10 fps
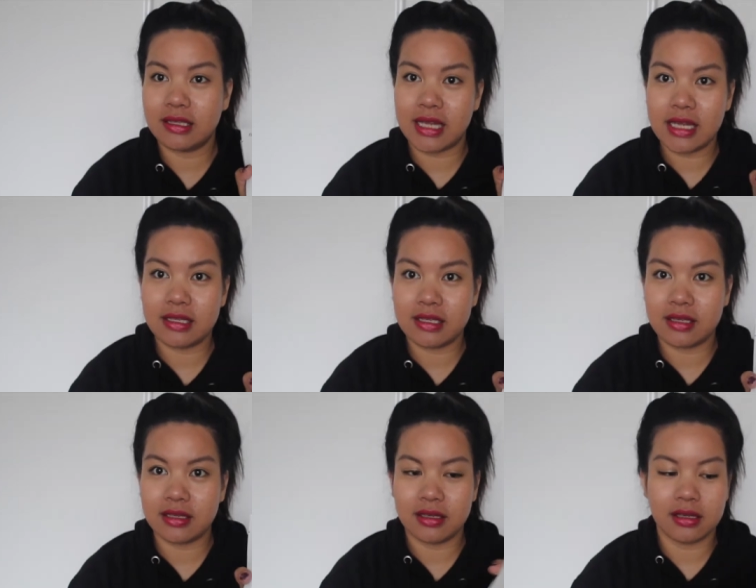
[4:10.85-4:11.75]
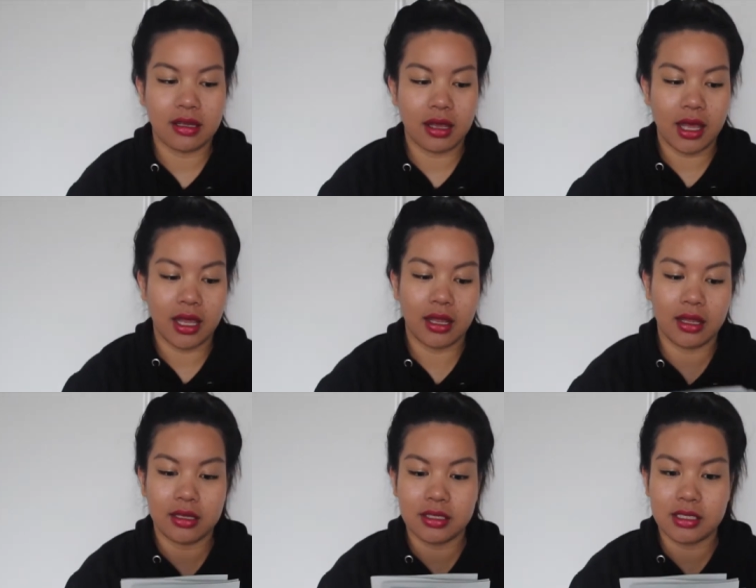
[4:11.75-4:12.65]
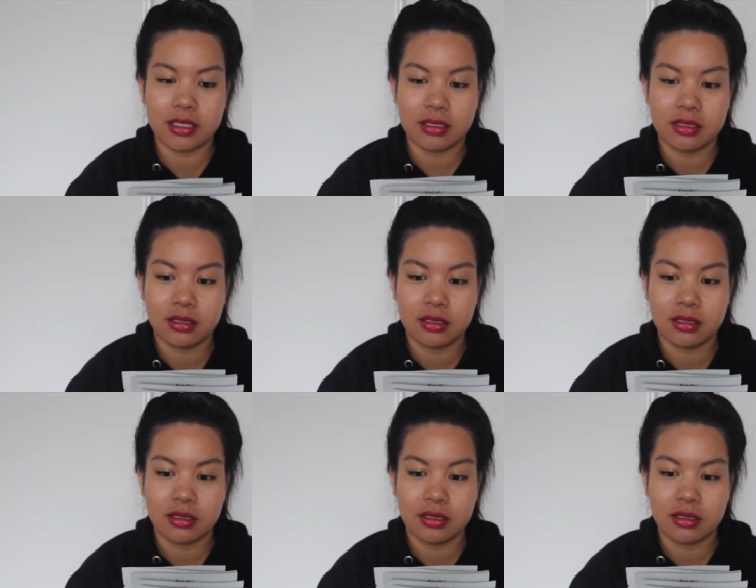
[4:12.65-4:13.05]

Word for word: cents and